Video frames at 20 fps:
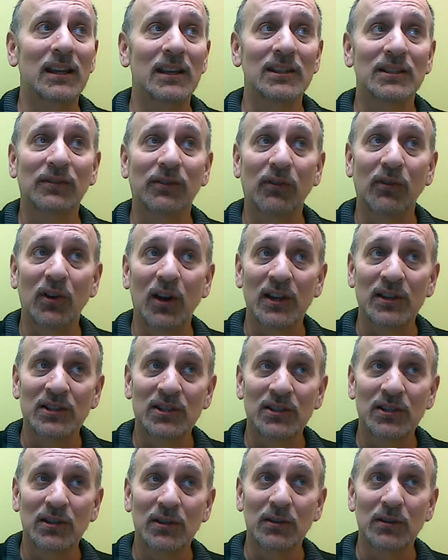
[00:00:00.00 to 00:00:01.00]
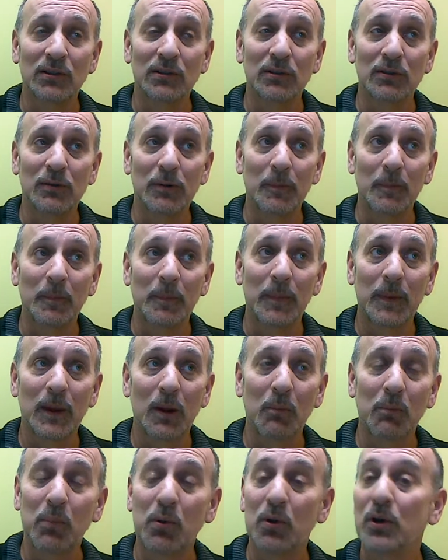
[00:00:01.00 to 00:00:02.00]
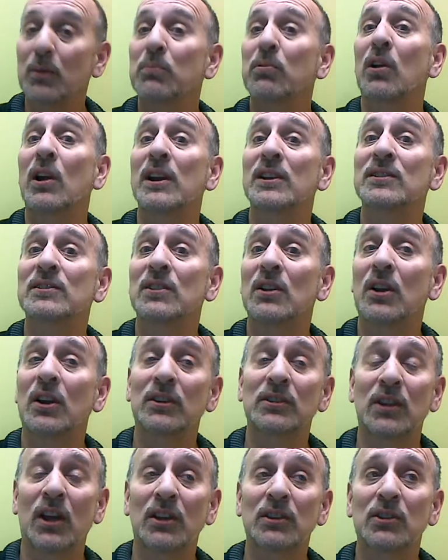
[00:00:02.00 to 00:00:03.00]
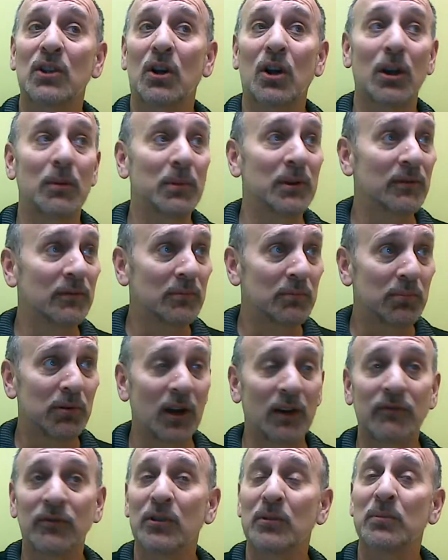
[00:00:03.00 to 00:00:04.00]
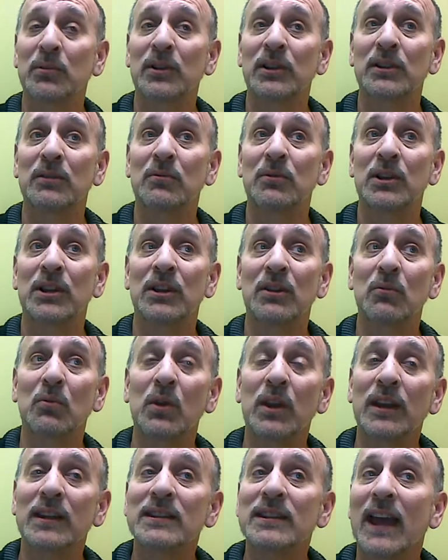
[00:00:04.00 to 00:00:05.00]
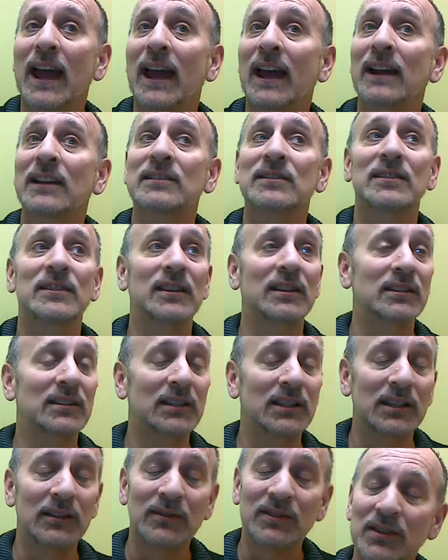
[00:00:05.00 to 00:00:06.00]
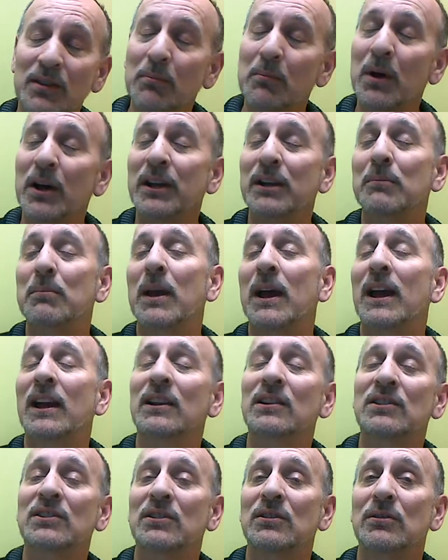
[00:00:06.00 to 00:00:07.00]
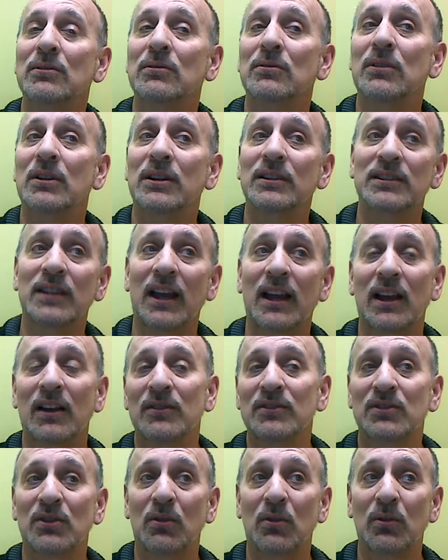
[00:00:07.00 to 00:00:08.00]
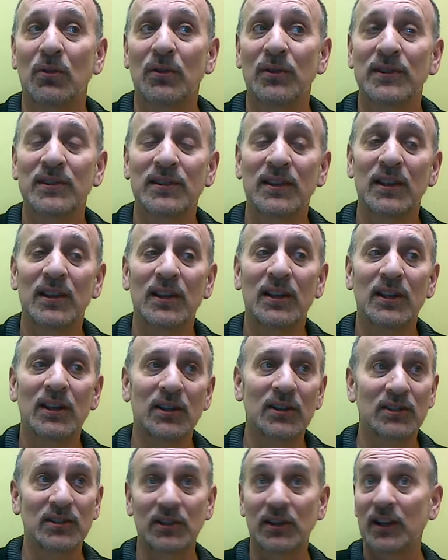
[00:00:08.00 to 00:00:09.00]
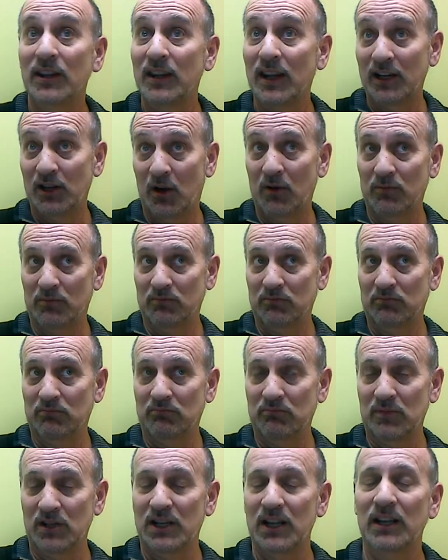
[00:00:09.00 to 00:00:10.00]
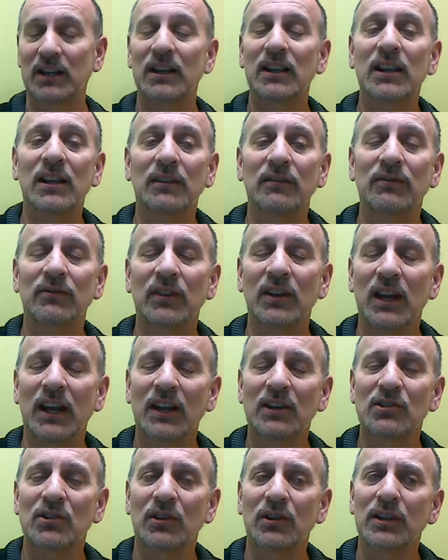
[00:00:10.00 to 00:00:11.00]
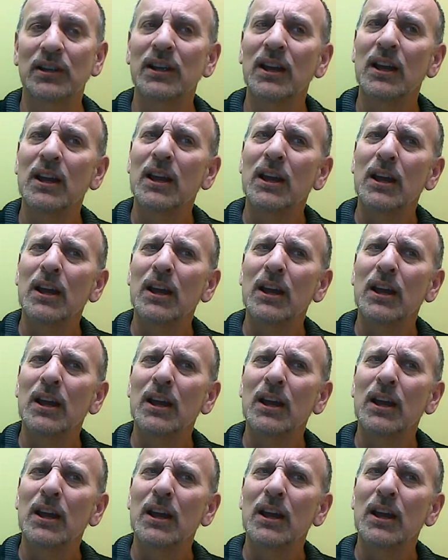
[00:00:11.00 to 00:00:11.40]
is for us to put a price on carbon, preferably with a tax that gives the money back to households so that they don't get hit financially.